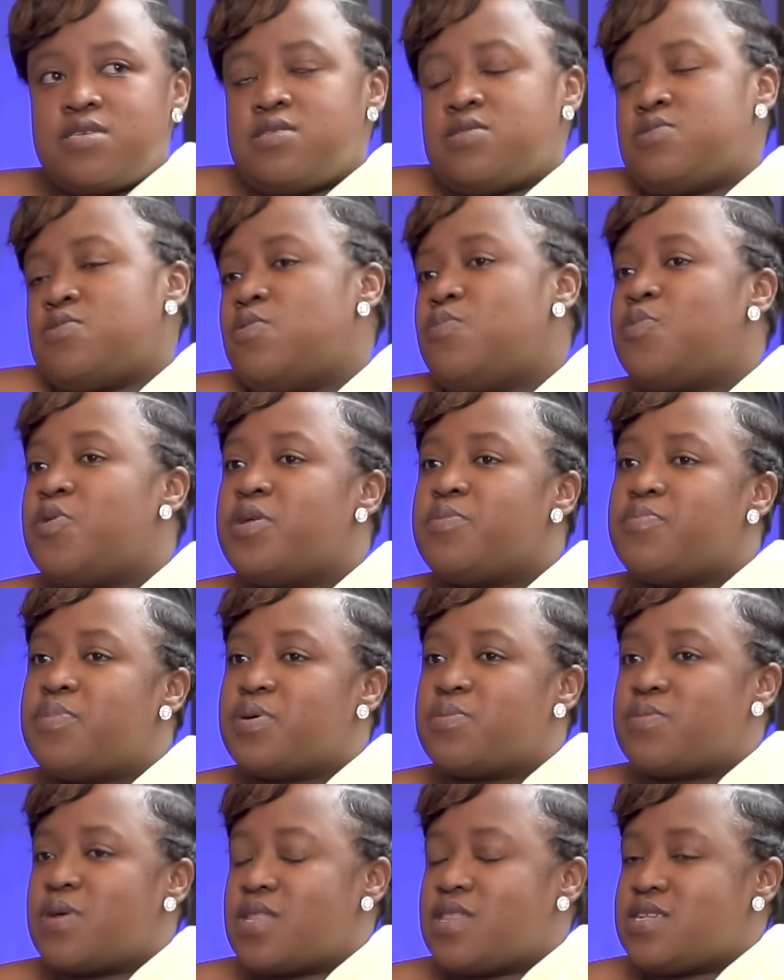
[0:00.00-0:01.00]
she's no more in
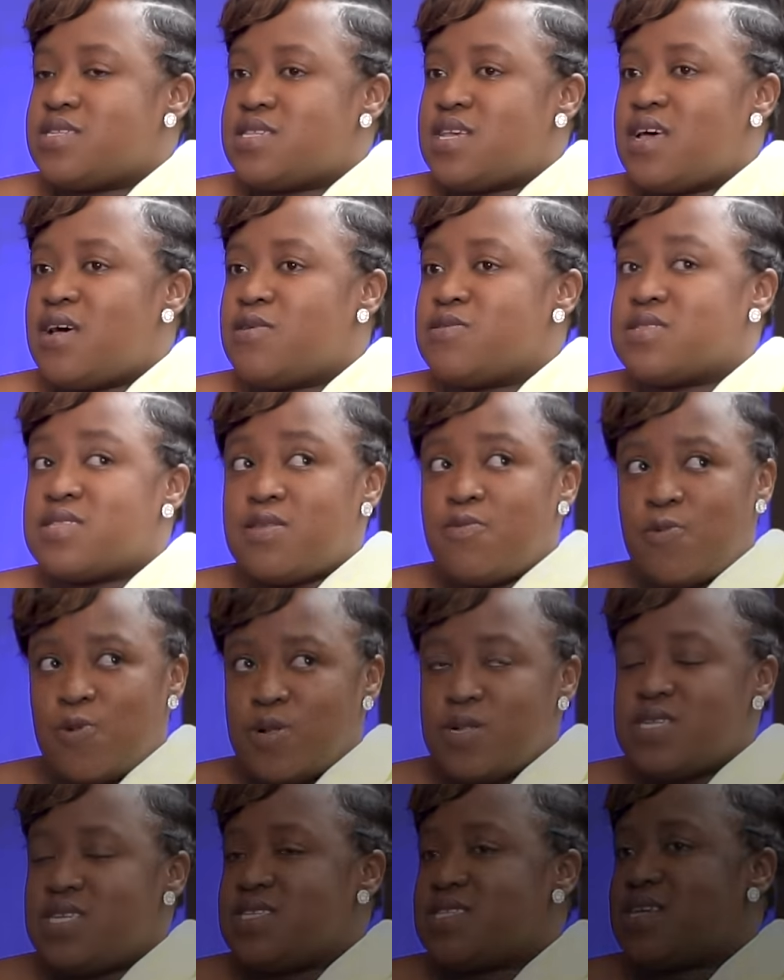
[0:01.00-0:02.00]
Big Brother's house. The
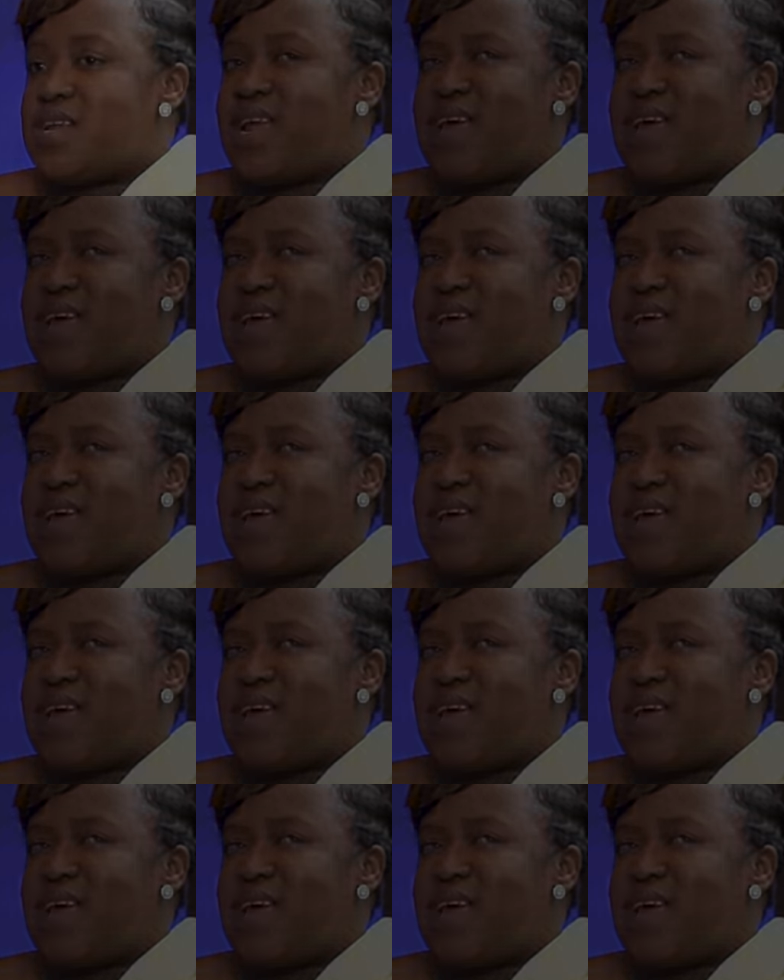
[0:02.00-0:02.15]
world is